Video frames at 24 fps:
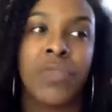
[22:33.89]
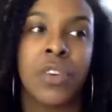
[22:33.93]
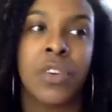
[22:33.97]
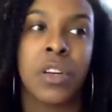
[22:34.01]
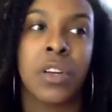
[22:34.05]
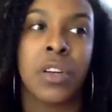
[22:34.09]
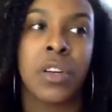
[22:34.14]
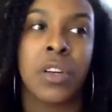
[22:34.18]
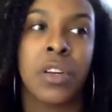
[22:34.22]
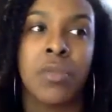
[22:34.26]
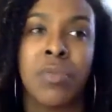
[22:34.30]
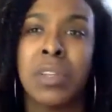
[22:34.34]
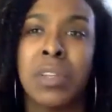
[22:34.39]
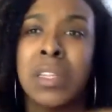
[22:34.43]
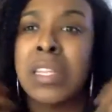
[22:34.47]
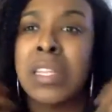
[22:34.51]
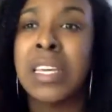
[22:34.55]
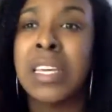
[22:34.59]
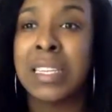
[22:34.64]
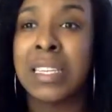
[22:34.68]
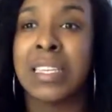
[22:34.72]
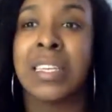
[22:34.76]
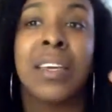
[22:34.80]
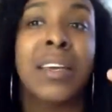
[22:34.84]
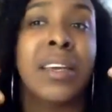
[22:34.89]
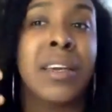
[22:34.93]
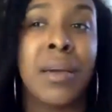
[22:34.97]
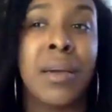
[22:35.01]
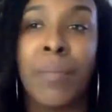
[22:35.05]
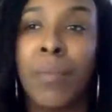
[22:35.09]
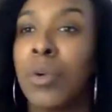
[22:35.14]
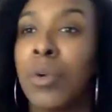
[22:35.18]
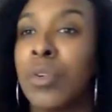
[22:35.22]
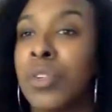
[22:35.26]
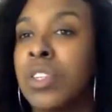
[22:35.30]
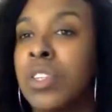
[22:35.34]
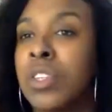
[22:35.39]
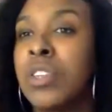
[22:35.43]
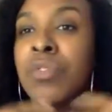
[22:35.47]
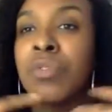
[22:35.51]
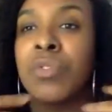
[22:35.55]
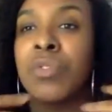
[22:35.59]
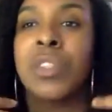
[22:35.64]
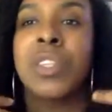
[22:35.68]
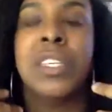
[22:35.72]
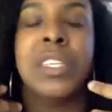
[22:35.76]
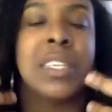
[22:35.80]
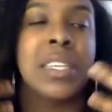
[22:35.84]
for releasing emotions,
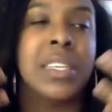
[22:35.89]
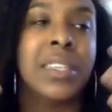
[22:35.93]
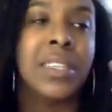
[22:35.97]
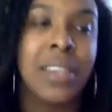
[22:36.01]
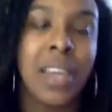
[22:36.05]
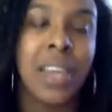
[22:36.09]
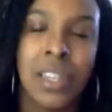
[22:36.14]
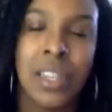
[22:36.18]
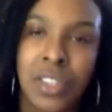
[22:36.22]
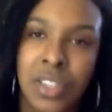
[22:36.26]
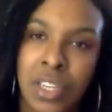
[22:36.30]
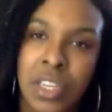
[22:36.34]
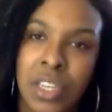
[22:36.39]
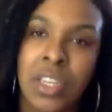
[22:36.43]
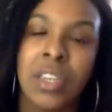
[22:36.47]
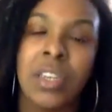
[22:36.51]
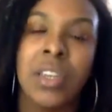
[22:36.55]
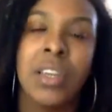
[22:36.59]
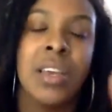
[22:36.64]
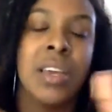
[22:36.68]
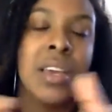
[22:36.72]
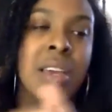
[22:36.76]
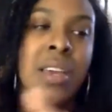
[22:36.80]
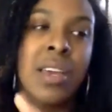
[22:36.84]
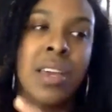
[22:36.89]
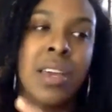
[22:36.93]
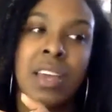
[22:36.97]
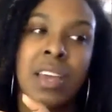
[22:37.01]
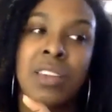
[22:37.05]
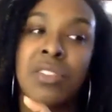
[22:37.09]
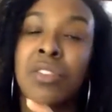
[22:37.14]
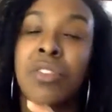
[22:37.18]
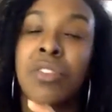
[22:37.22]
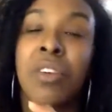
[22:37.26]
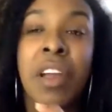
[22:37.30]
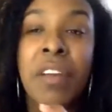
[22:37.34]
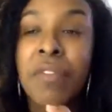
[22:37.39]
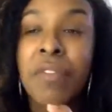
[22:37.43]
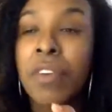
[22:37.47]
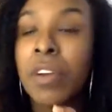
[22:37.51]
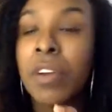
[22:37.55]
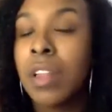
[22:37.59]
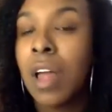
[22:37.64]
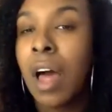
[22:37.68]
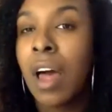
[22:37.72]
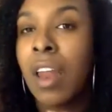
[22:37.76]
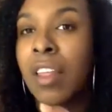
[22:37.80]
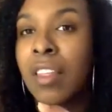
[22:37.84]
releasing tension. It's great for a
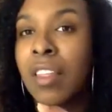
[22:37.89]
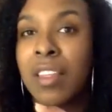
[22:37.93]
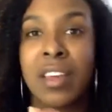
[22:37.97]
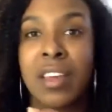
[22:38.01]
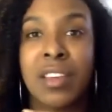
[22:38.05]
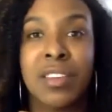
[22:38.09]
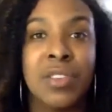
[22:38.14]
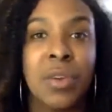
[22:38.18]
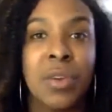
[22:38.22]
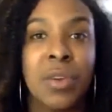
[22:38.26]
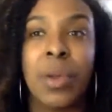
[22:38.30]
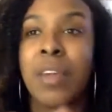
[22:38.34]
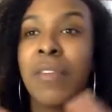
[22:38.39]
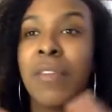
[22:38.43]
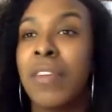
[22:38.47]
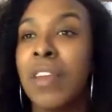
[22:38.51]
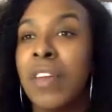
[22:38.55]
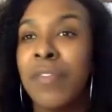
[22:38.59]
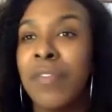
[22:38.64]
lot of things. So even